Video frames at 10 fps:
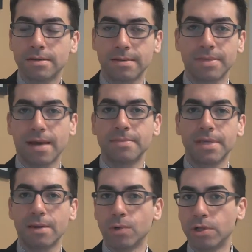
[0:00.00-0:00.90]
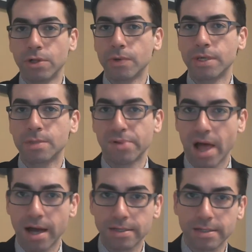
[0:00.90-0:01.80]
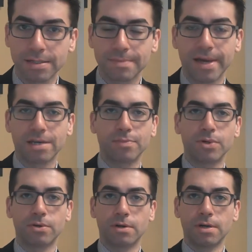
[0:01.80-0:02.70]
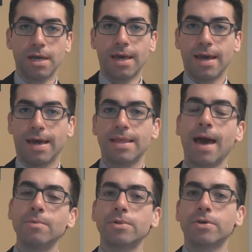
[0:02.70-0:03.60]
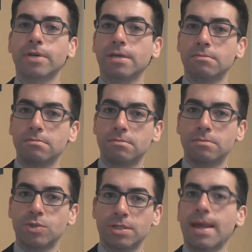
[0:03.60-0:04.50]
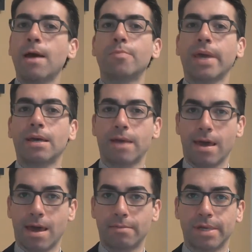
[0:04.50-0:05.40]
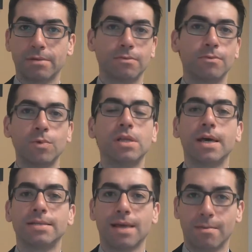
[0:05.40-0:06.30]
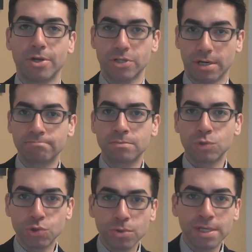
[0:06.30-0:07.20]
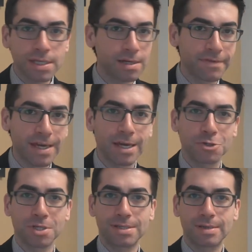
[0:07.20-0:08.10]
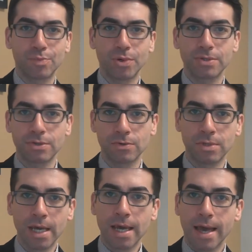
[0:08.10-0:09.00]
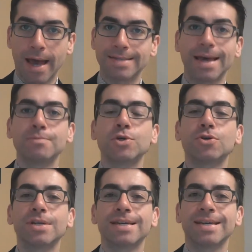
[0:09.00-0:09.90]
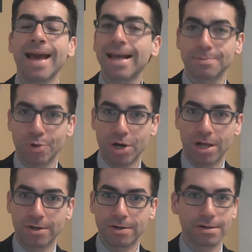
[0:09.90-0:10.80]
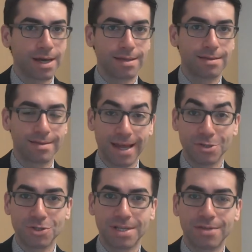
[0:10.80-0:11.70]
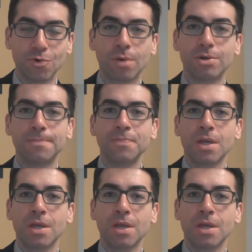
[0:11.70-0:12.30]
sometimes I will load these blocks into my computer, and I will look at just how pale I am and realize how much I truly need a vacation at some point soon, as I'm turning Casper color, and that's just not normal